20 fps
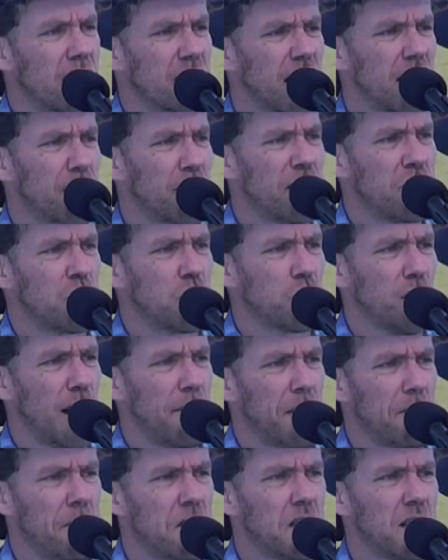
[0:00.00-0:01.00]
Yeah, we'd
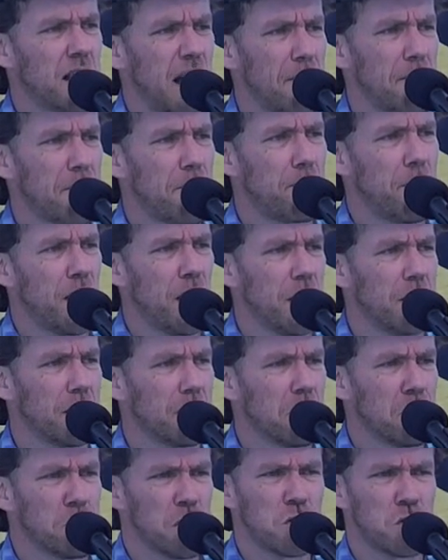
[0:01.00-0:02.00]
trap him in that
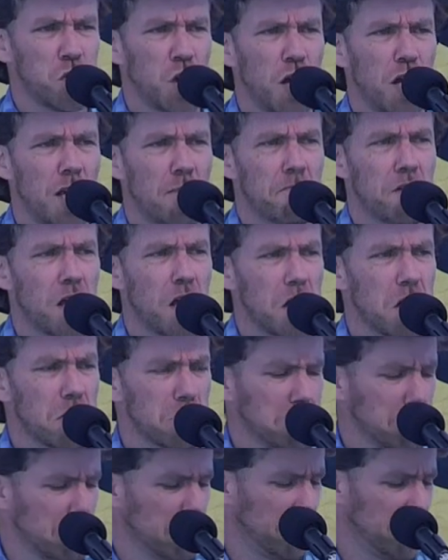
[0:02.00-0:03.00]
pen, then take him
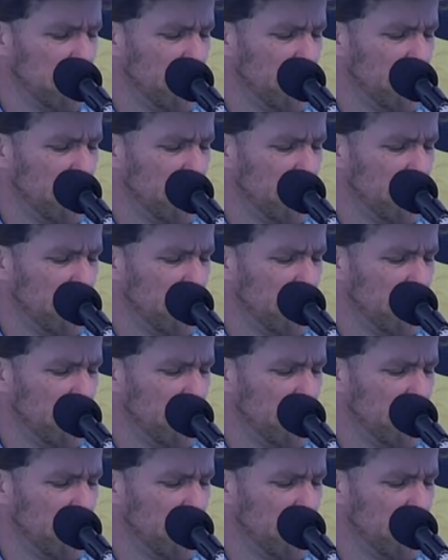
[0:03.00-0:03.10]
down.